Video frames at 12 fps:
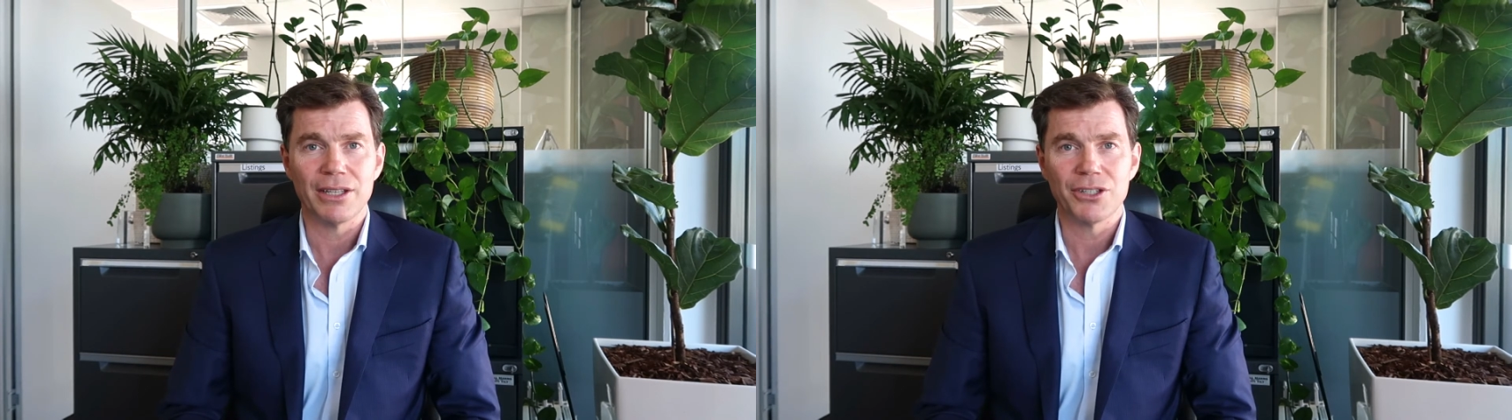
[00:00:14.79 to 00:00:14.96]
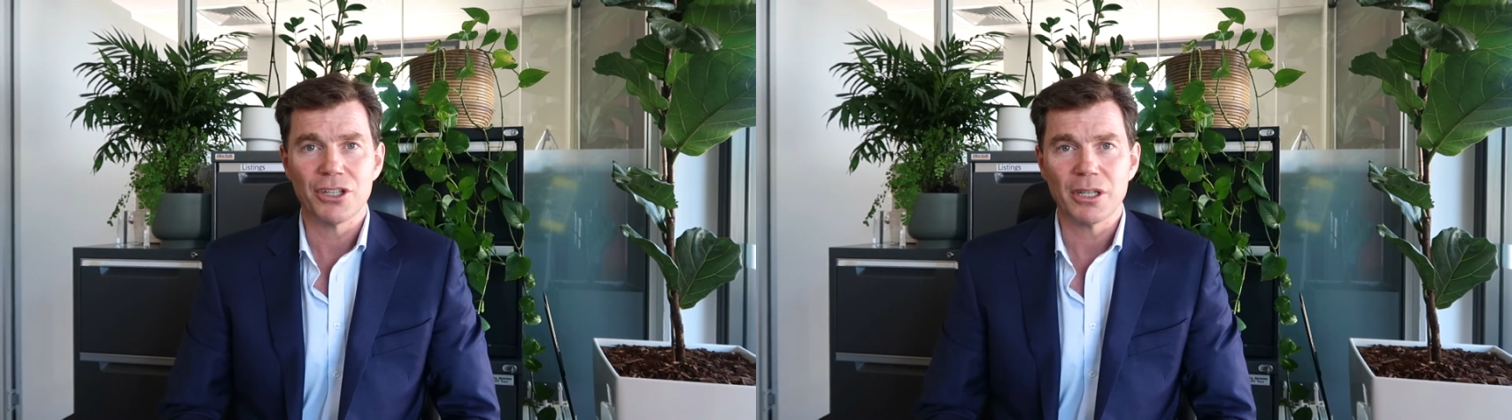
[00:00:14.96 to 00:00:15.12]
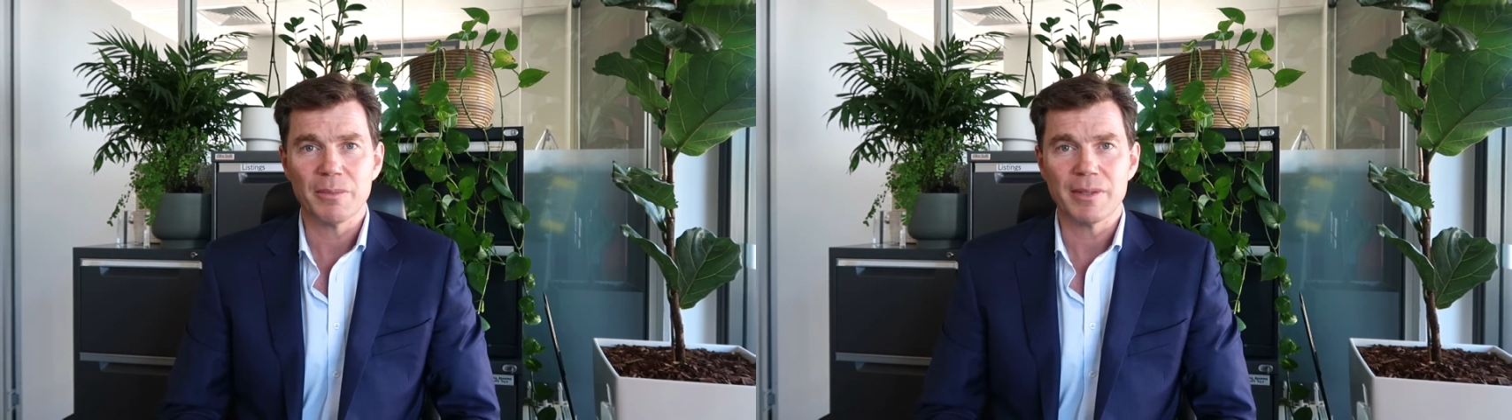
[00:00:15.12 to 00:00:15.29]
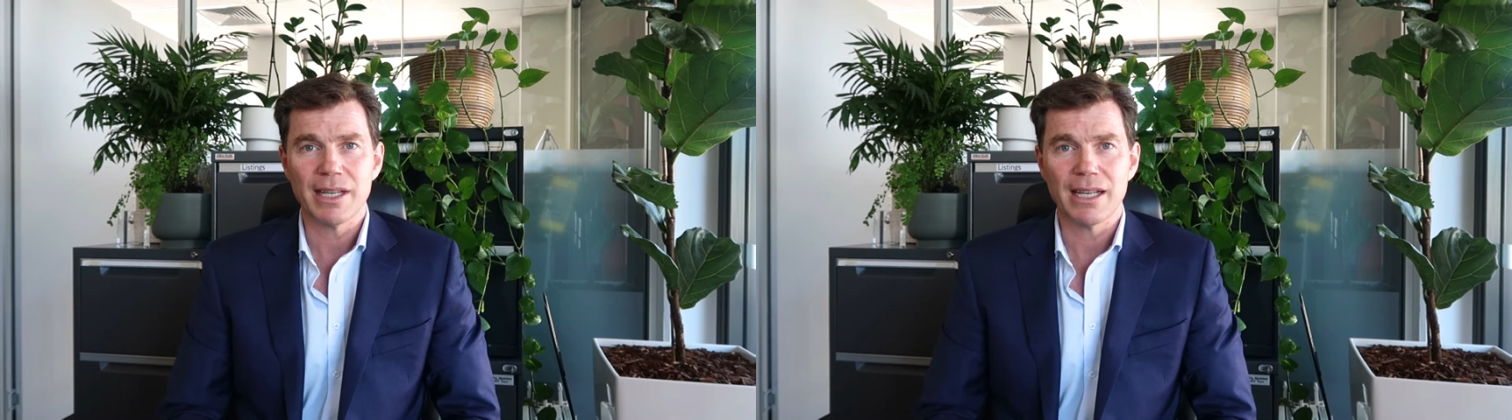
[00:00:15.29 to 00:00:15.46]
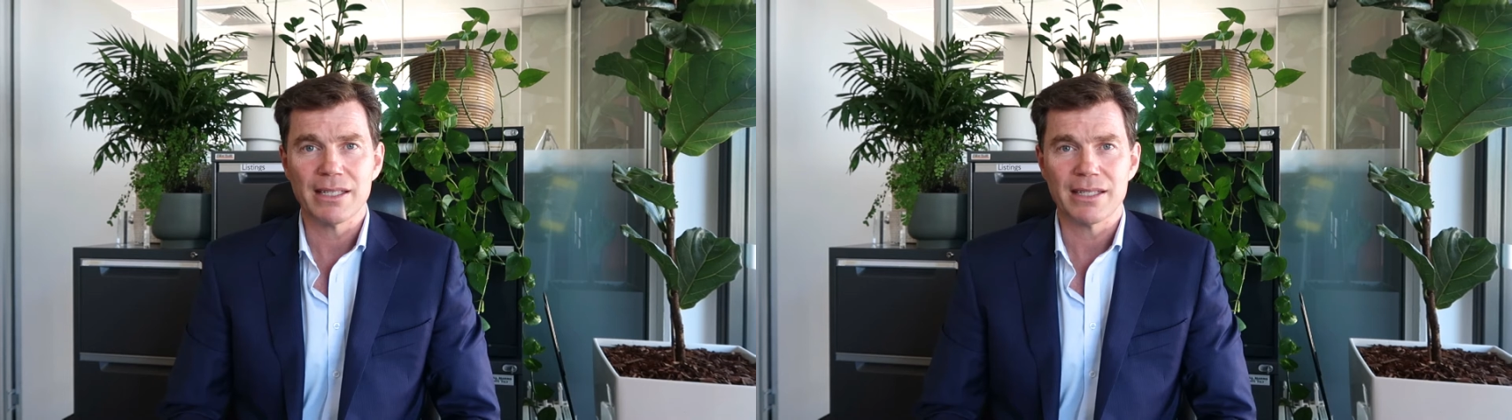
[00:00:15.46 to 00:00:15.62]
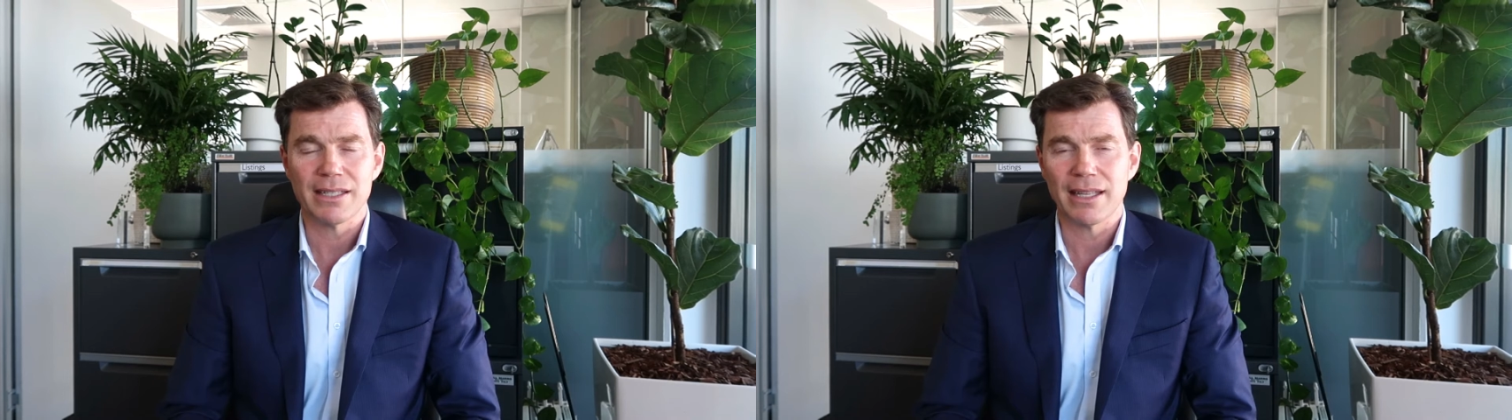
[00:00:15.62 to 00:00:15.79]
their
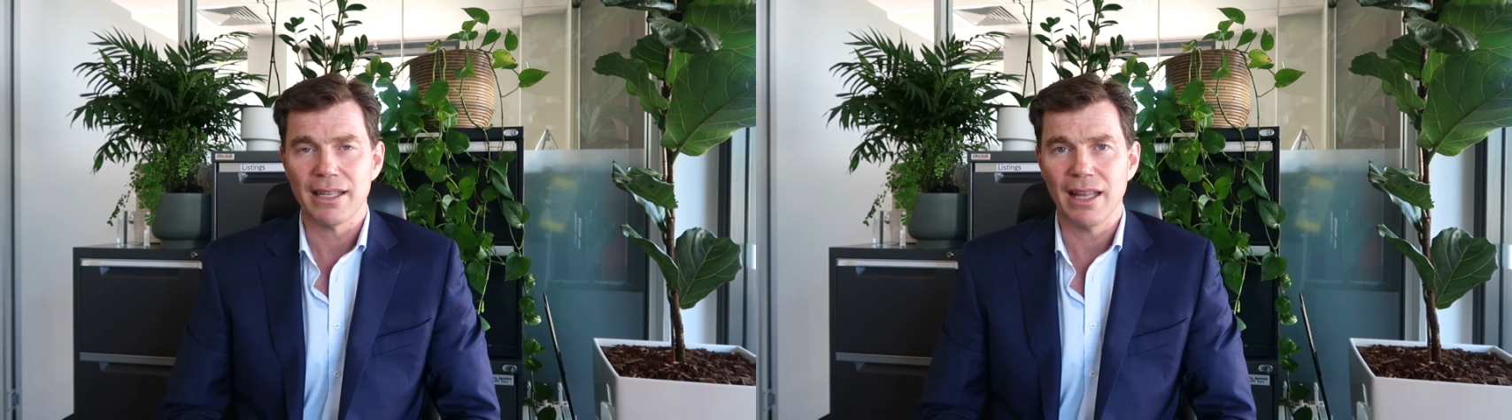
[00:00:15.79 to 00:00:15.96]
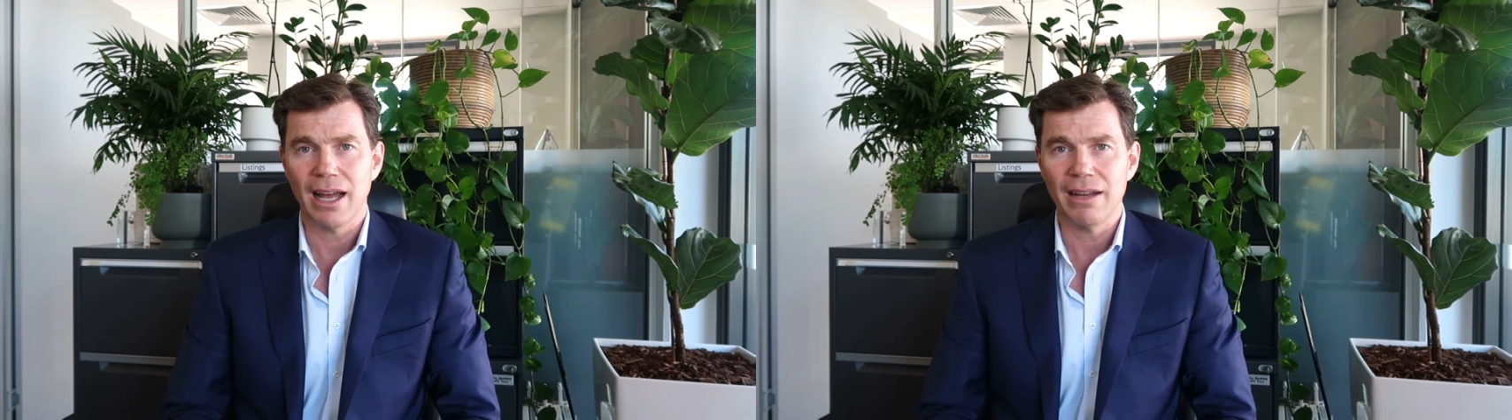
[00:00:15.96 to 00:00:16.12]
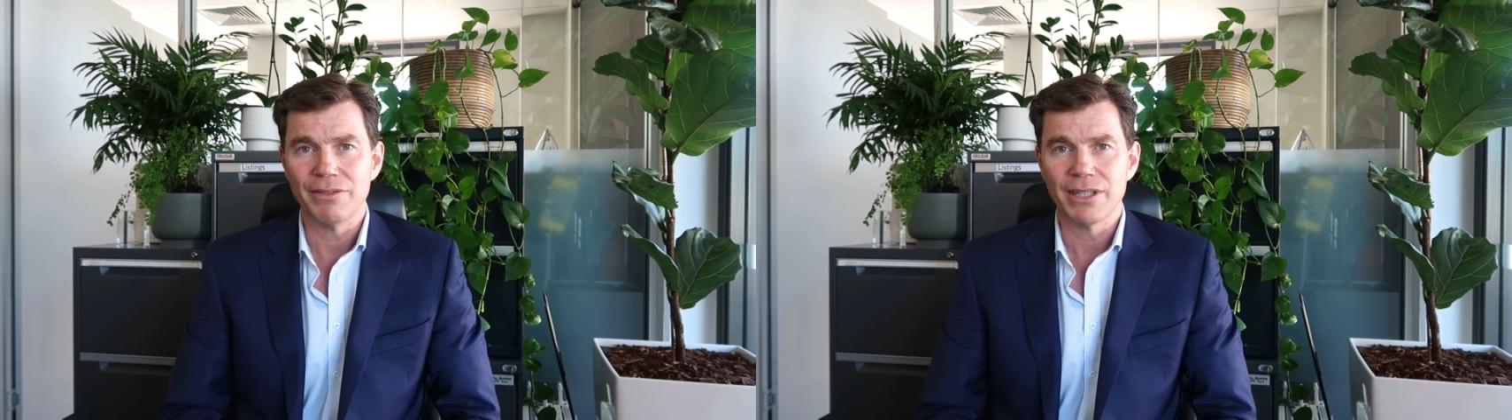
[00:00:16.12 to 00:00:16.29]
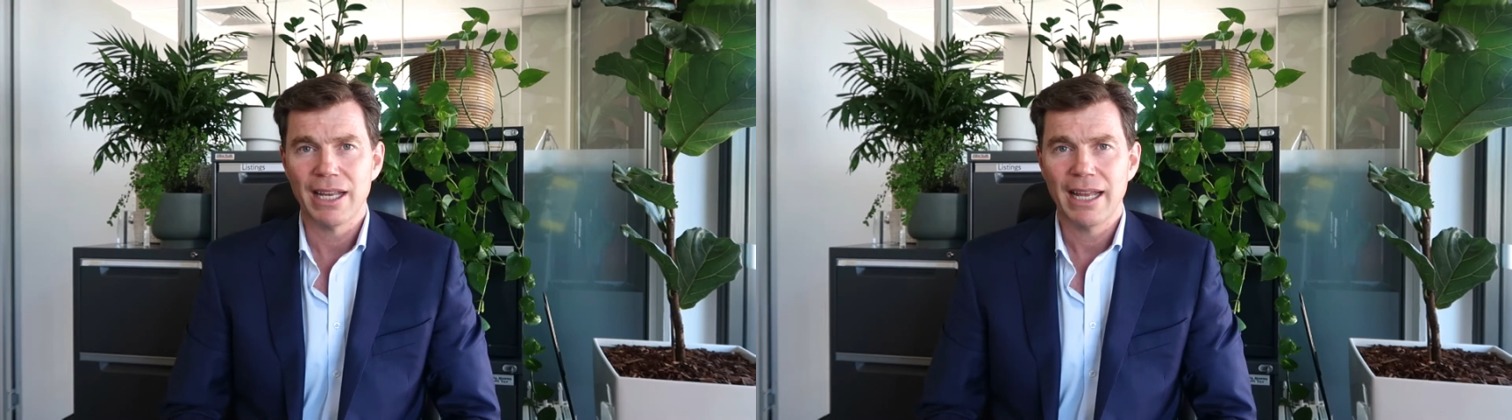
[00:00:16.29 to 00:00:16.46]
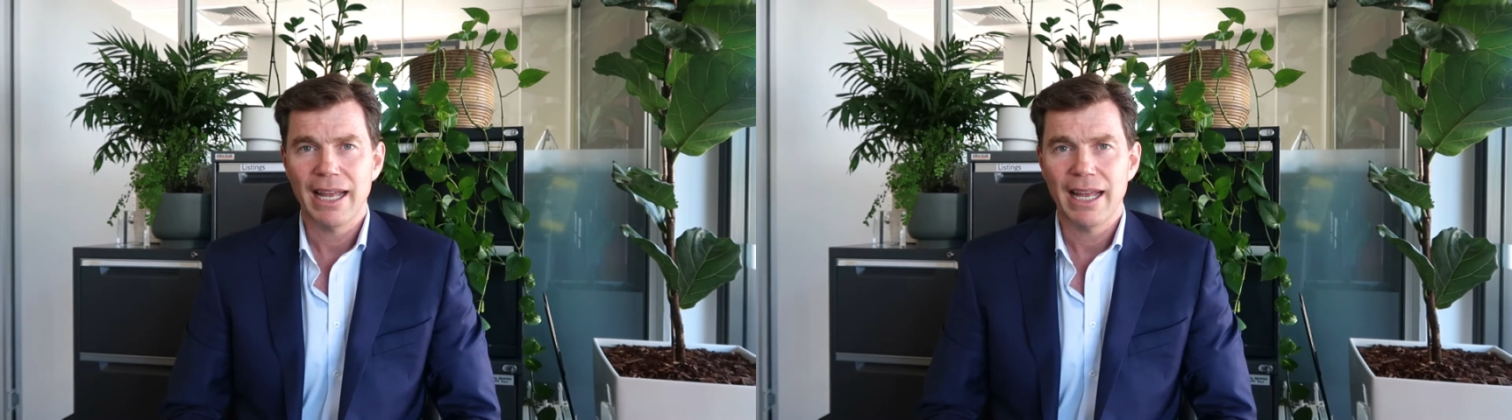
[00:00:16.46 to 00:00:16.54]
circumstances, in their lives,